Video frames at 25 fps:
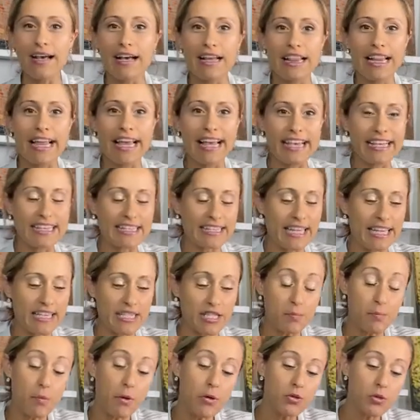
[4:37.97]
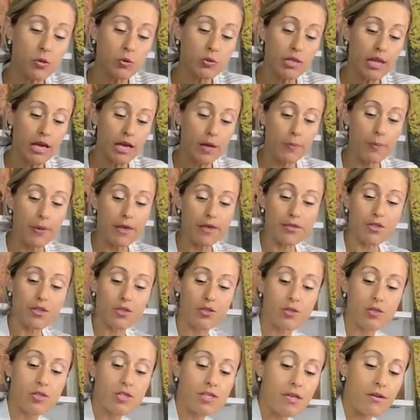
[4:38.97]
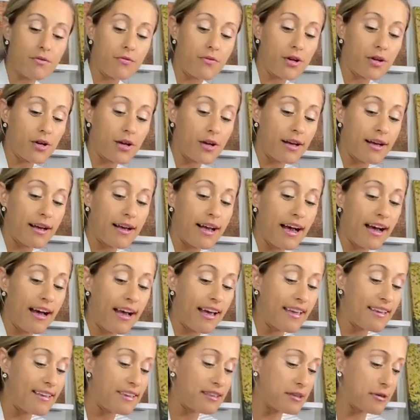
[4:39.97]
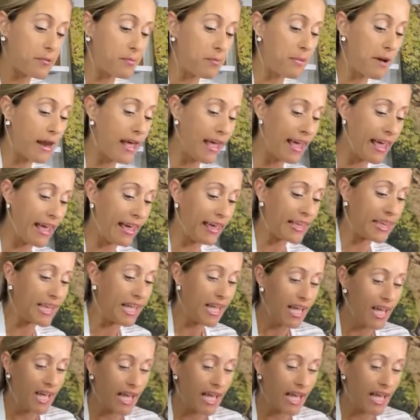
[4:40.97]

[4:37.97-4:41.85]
they're supposed to take pictures of a guy playing,